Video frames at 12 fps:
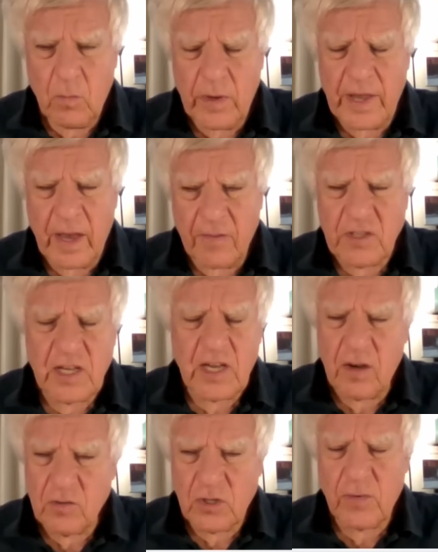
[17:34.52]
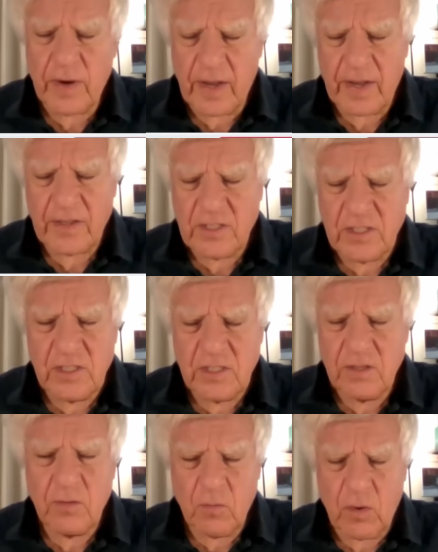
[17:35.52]
we have to counteract
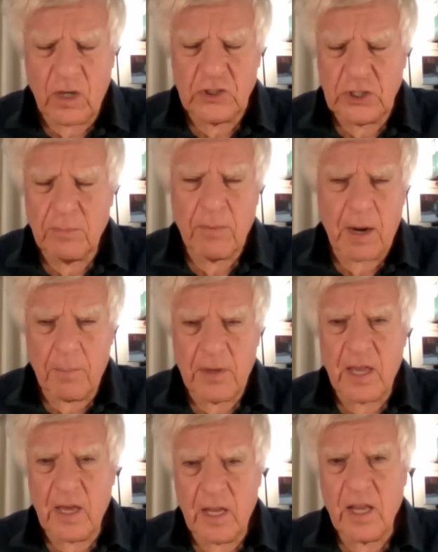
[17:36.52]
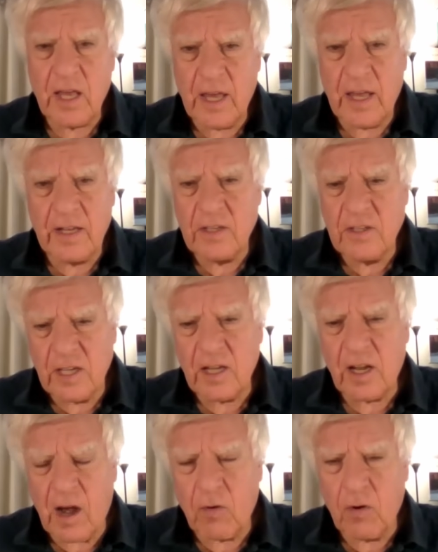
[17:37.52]
Russian propaganda and
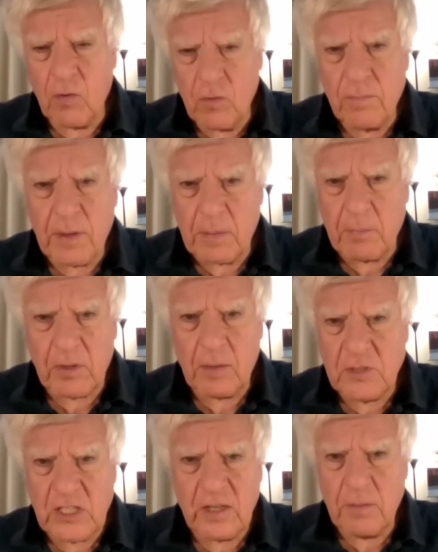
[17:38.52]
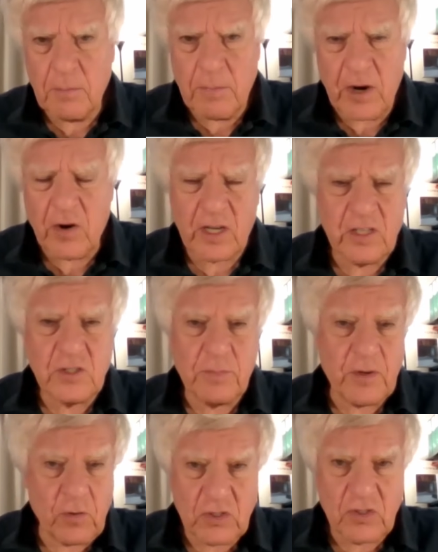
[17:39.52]
tell our own people, I'm saying
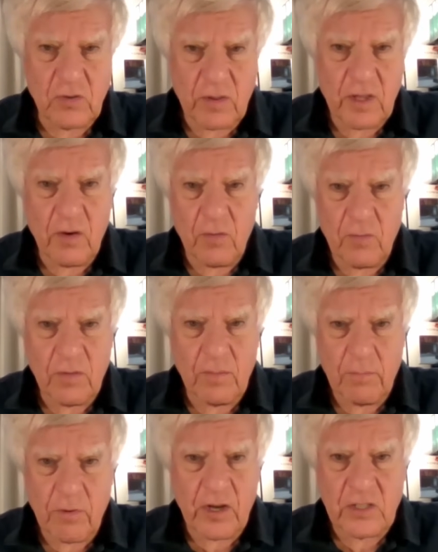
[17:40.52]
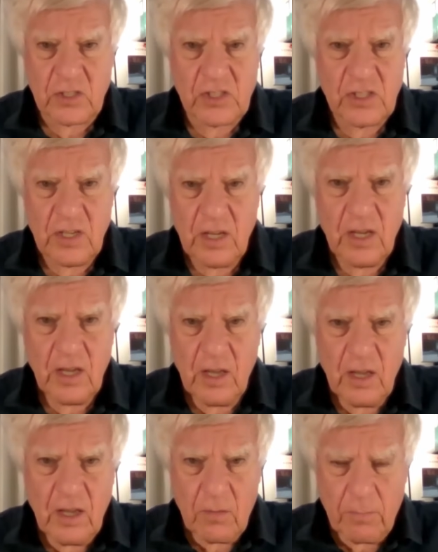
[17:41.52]
Americans, but also the Brits,
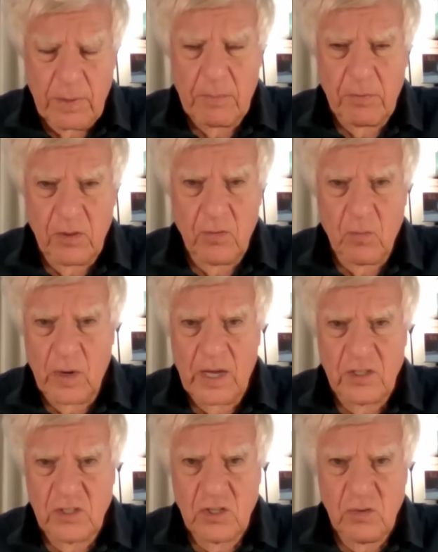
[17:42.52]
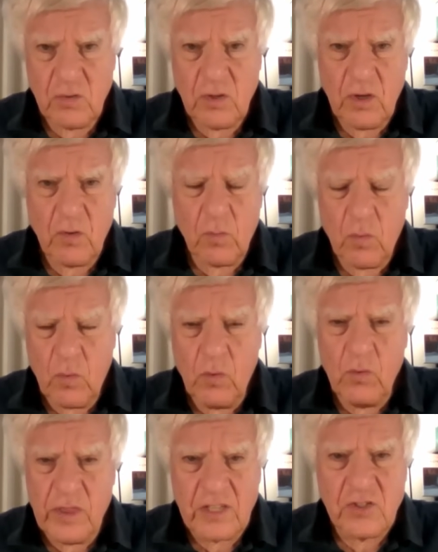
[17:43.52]
people in the West,
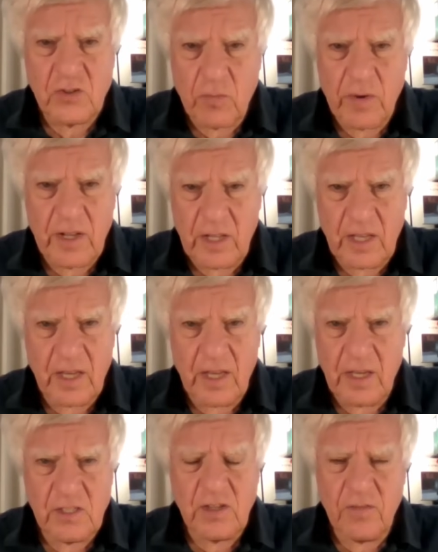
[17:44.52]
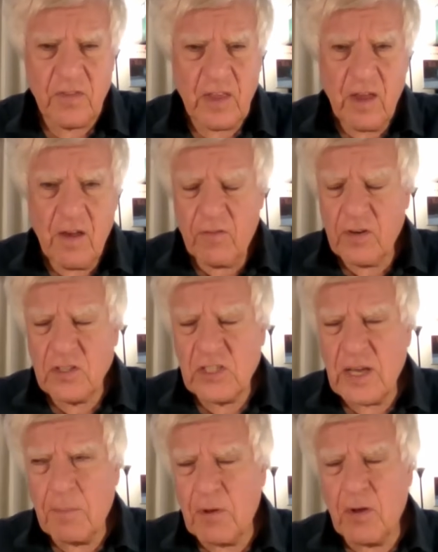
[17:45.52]
who this really is. If, for
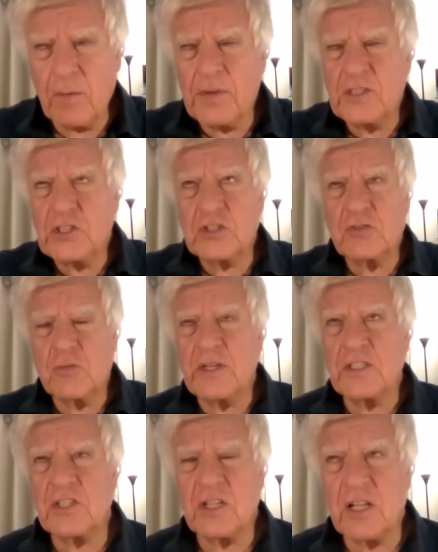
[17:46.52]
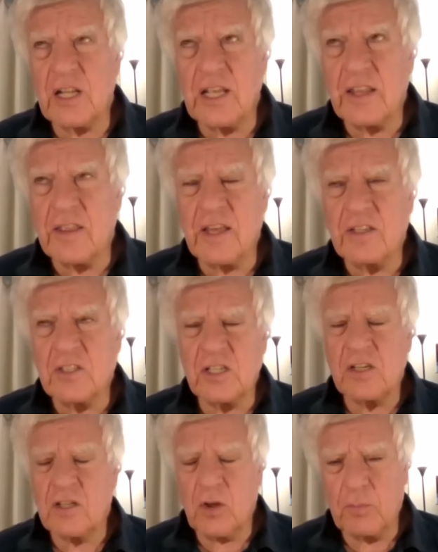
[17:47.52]
example, I mean, just recently, the
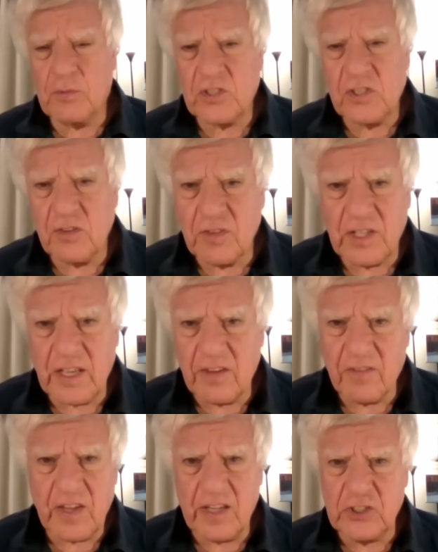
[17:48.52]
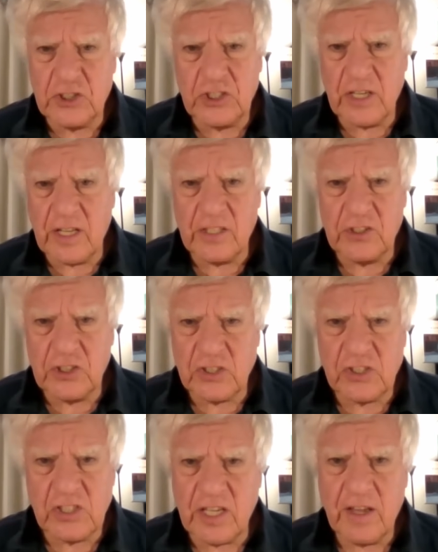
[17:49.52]
Global Civil Aviation
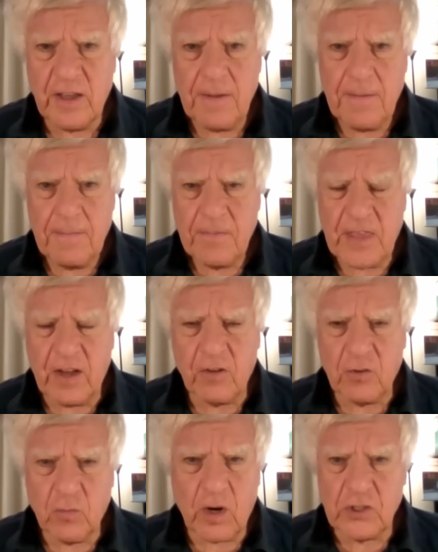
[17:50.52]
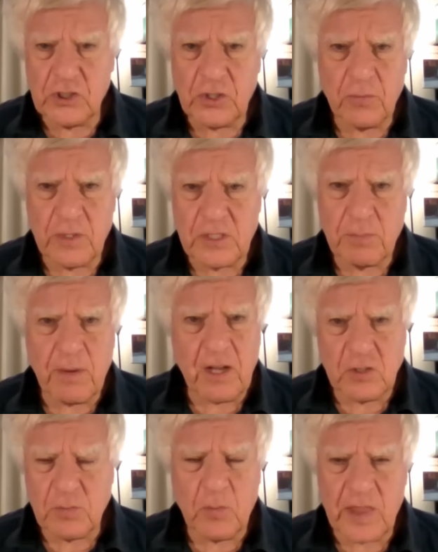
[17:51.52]
Agency held Russia
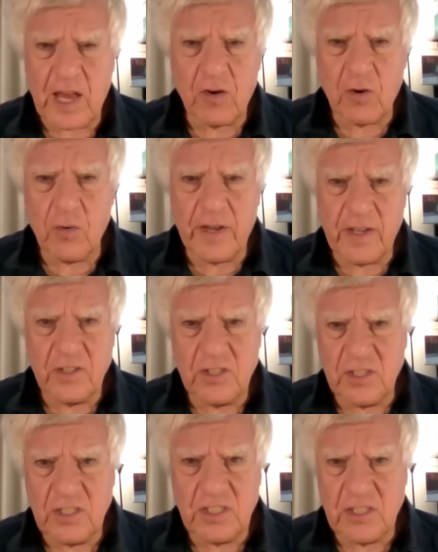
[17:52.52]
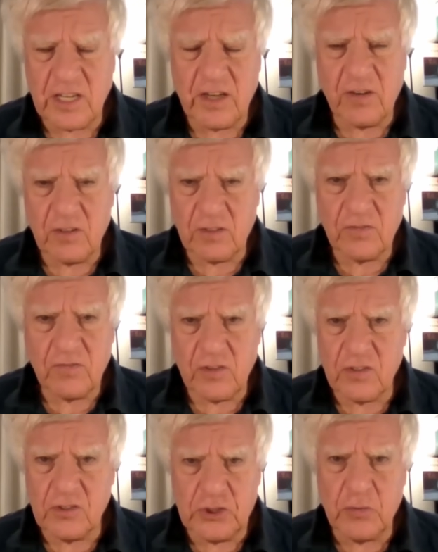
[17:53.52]
responsible, without going into detail,
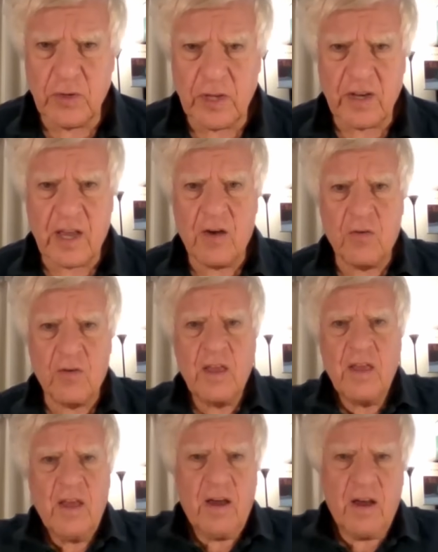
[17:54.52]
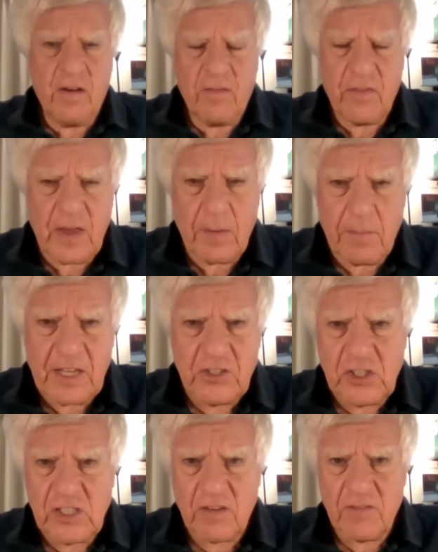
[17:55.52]
for the shooting down of
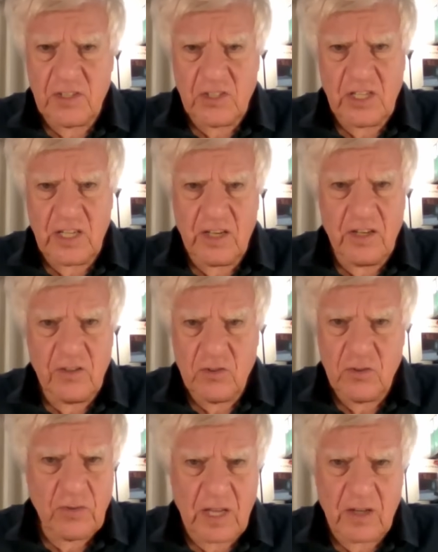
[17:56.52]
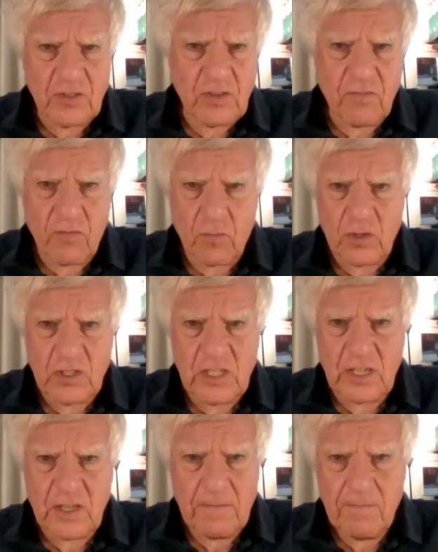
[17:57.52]
MH17 in
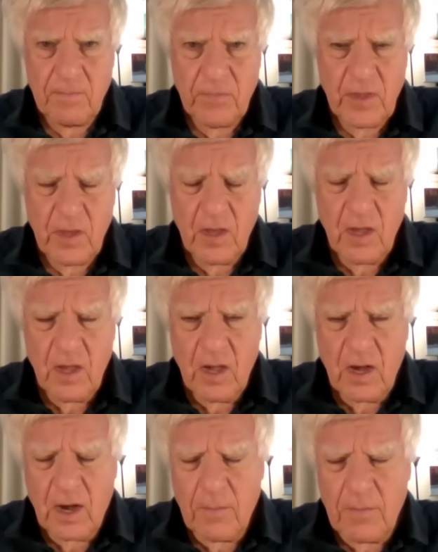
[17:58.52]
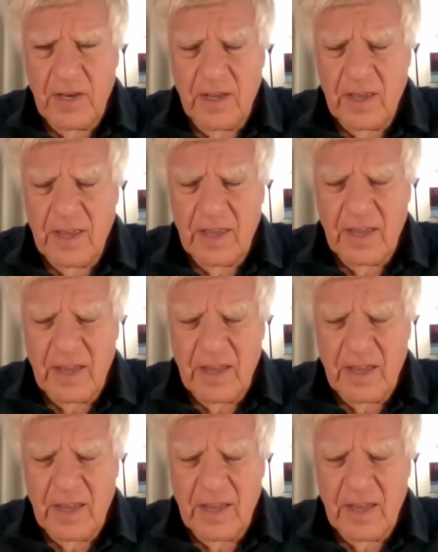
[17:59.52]
2014. I mean,